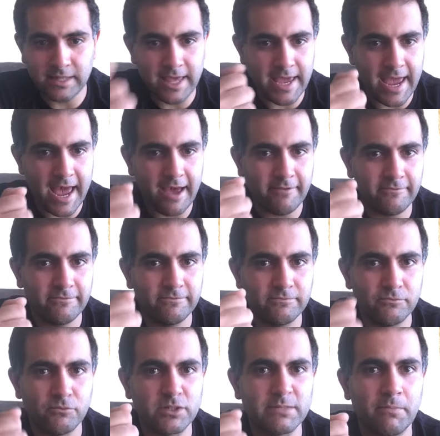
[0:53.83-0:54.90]
They
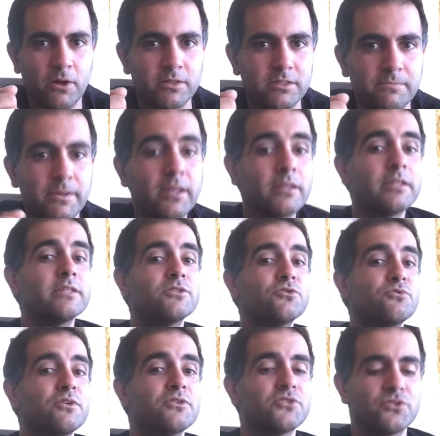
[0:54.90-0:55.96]
have responsibilities
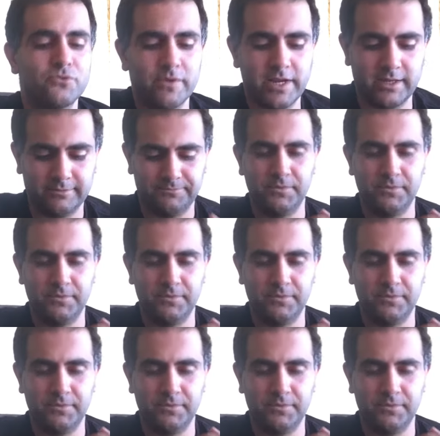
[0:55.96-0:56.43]
to their string.